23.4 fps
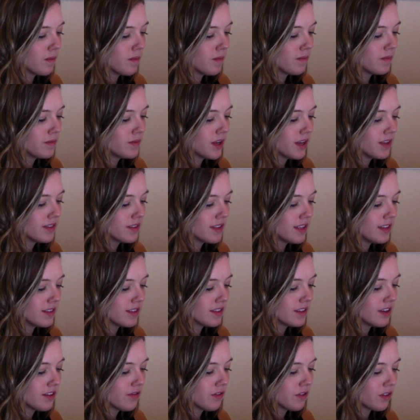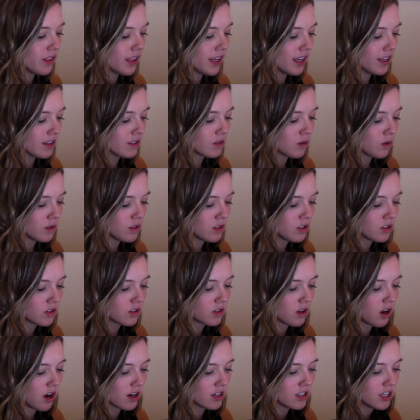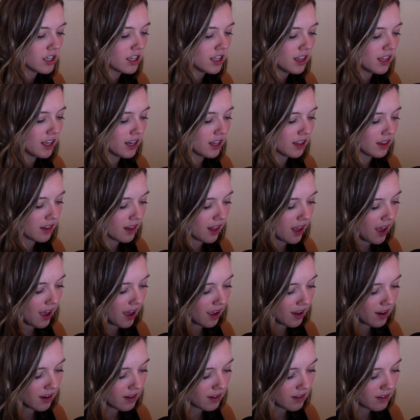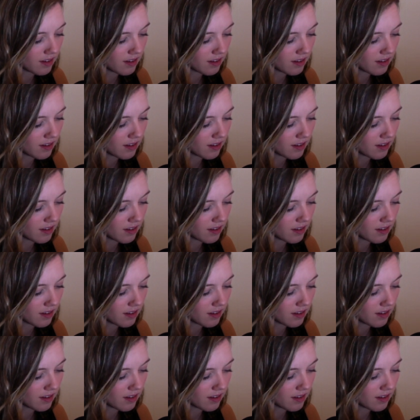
these differently. So it's just articulating that.